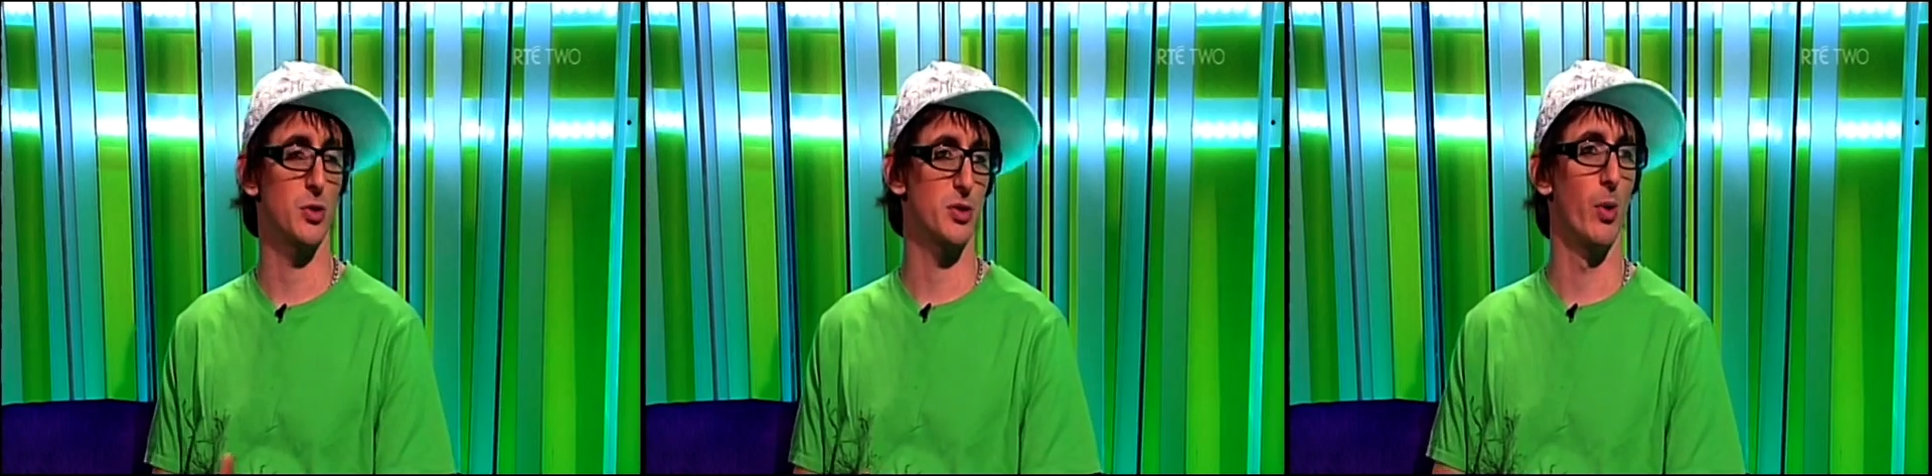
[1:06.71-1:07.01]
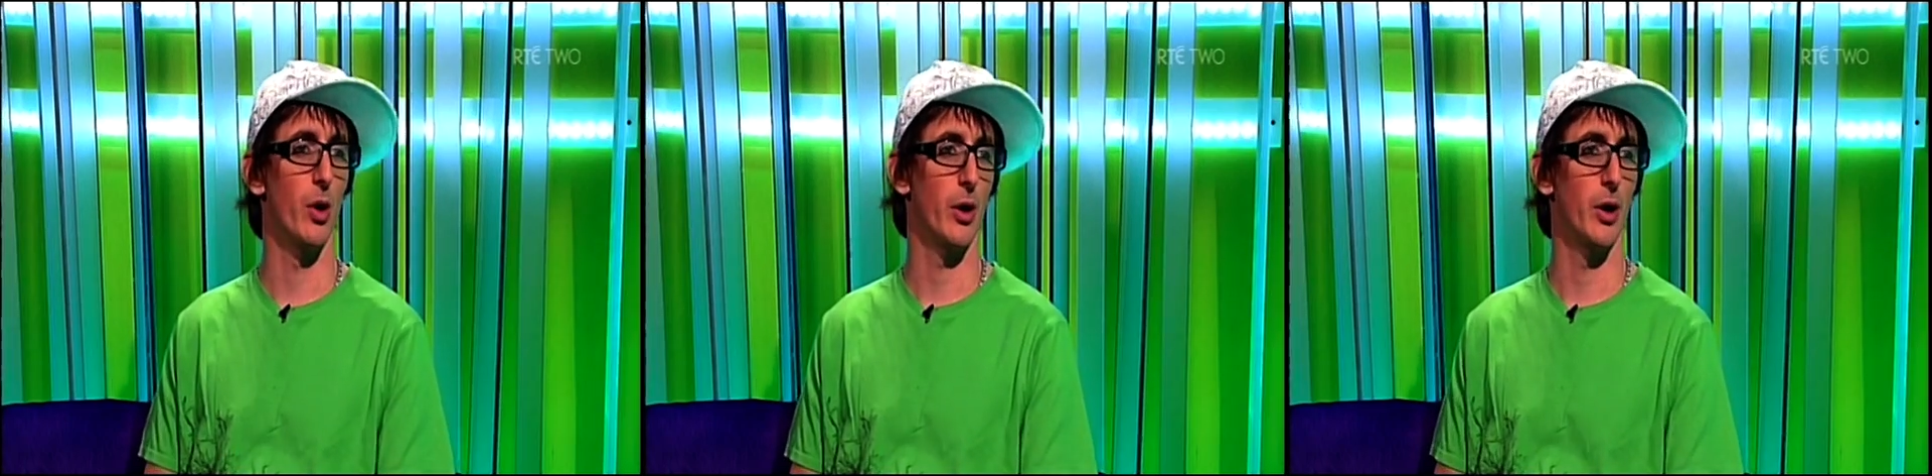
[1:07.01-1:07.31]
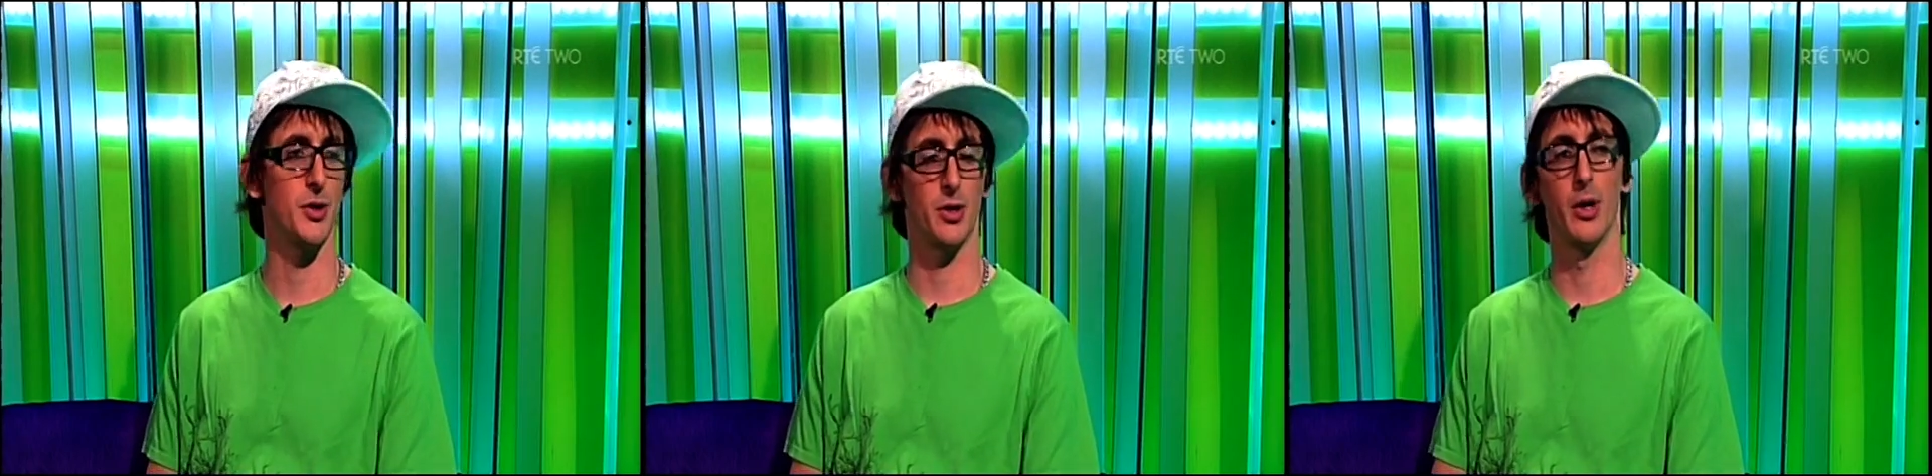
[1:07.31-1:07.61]
with small
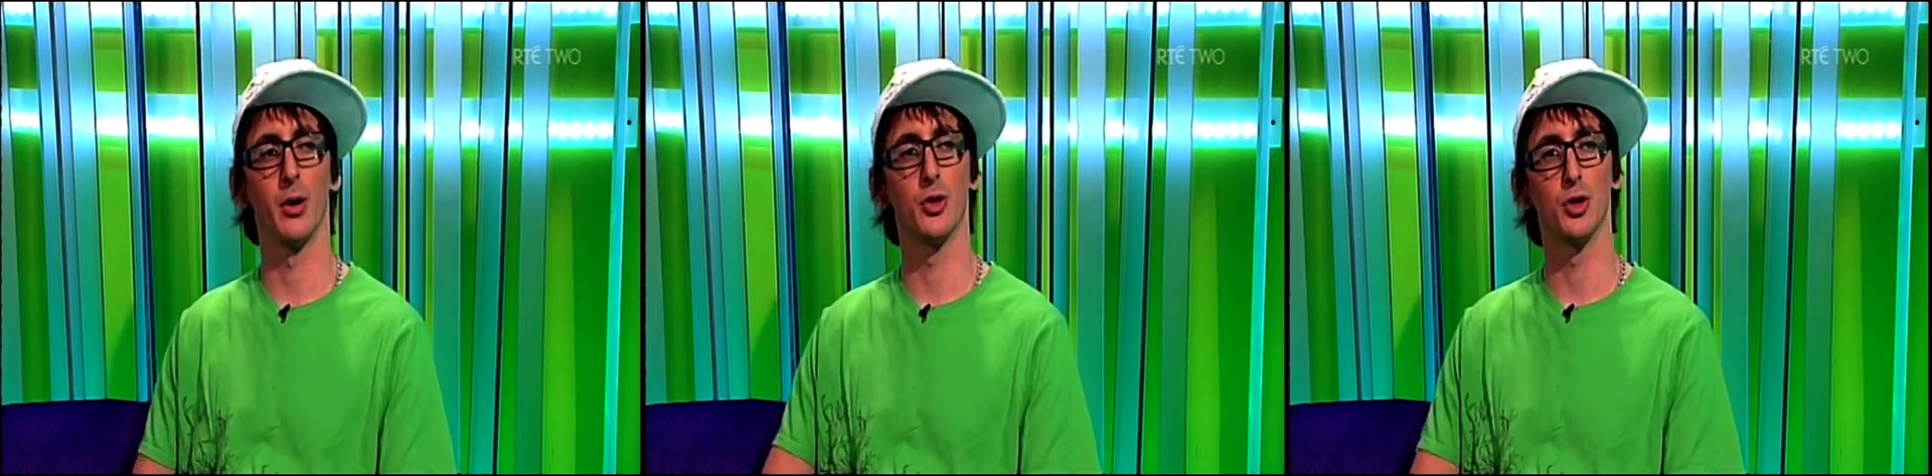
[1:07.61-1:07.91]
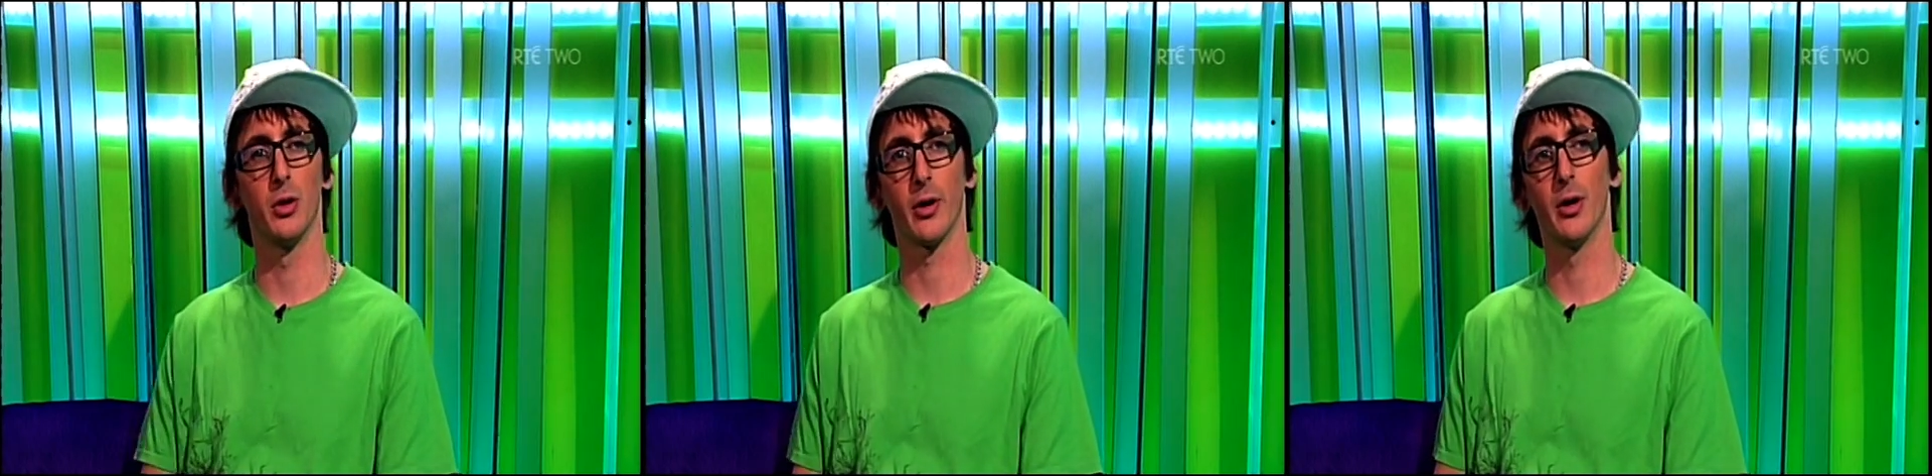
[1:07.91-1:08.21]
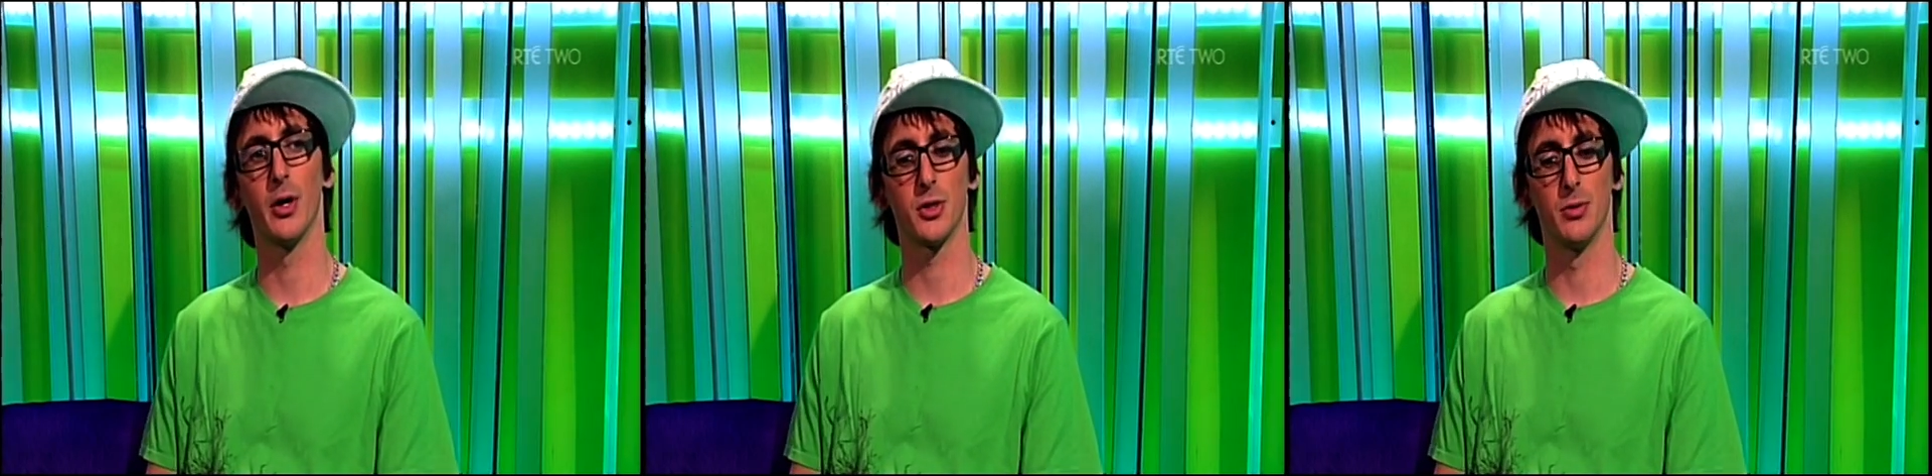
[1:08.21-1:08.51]
kites and how to control the
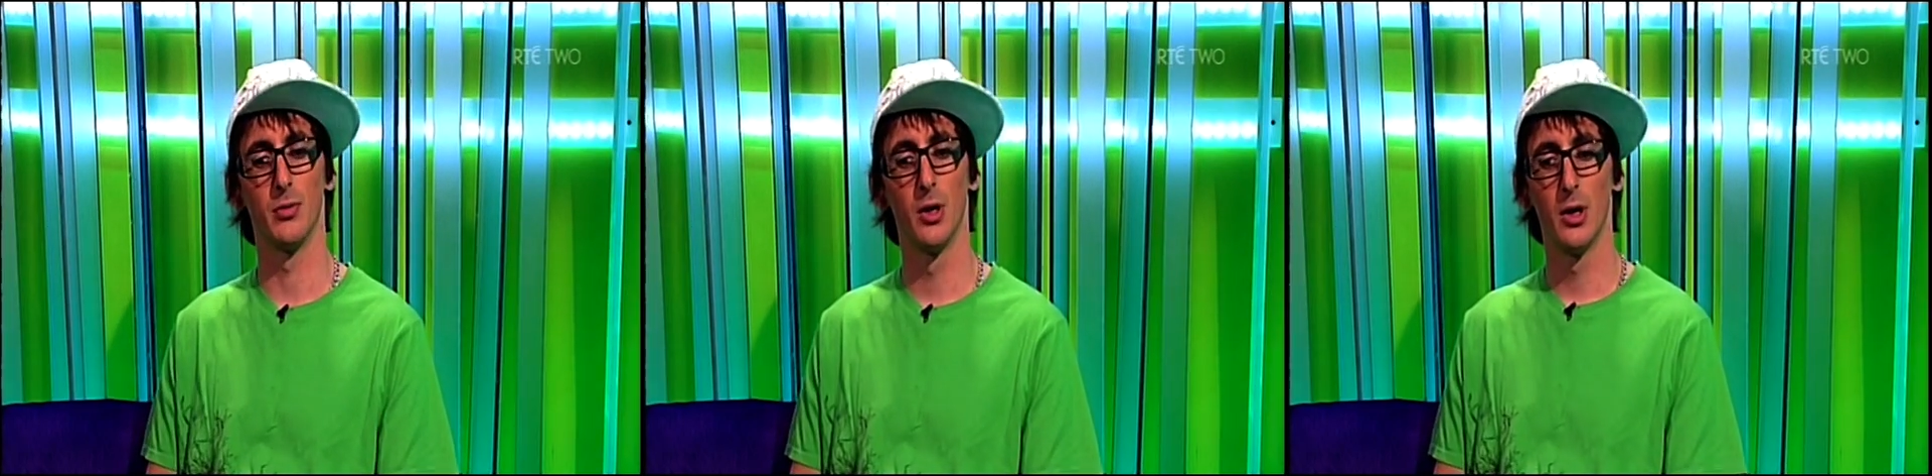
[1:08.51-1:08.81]
kites, and